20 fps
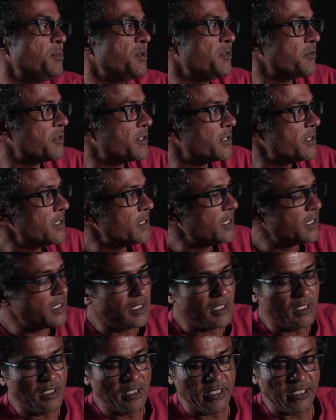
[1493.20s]
preferred.
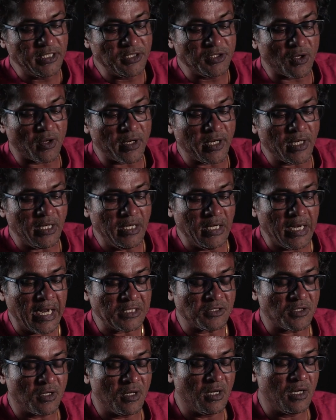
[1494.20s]
Historically,
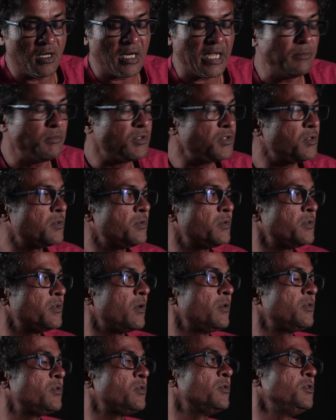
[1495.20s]
natural limestone was
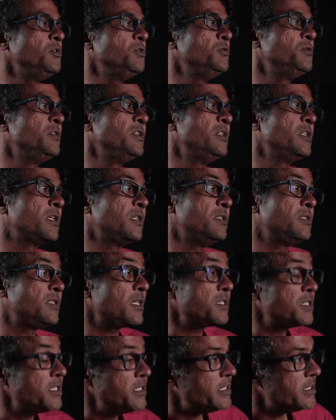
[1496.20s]
also used in the
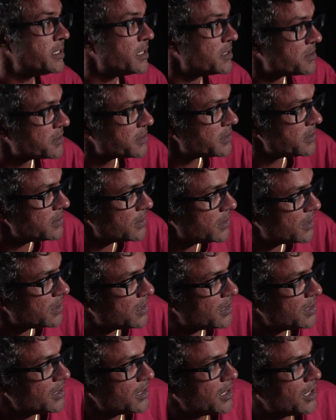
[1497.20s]
construction industry
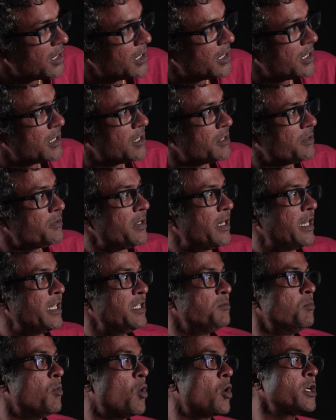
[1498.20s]

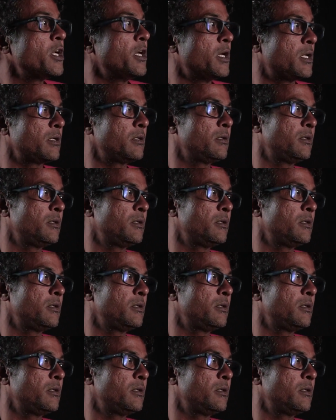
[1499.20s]
as mortar.